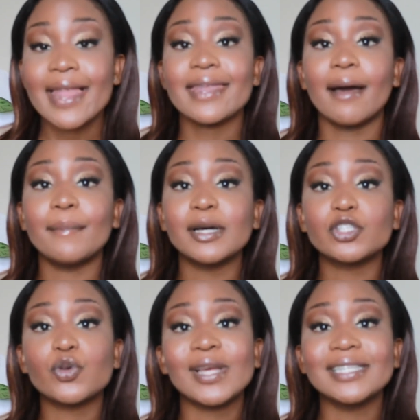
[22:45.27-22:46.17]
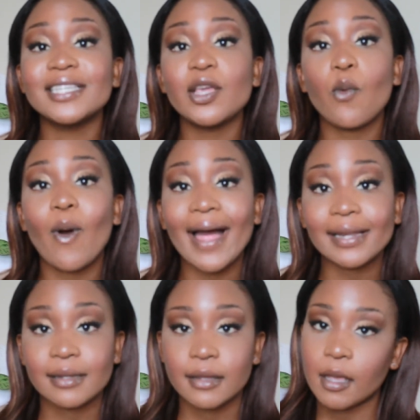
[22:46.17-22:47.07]
Number
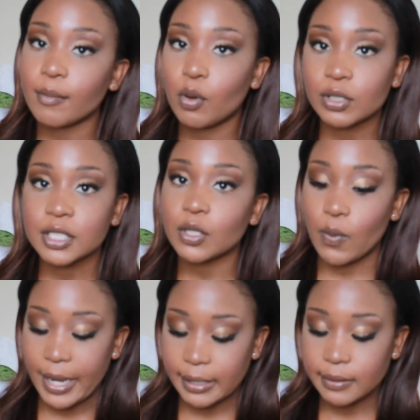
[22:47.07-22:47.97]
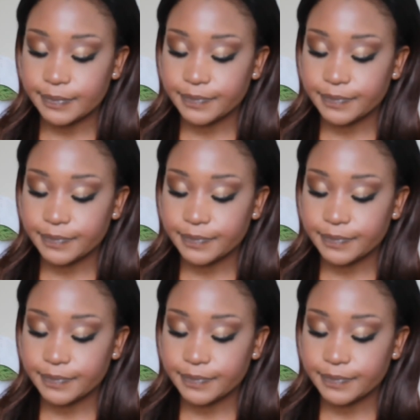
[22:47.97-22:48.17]
21, the important one.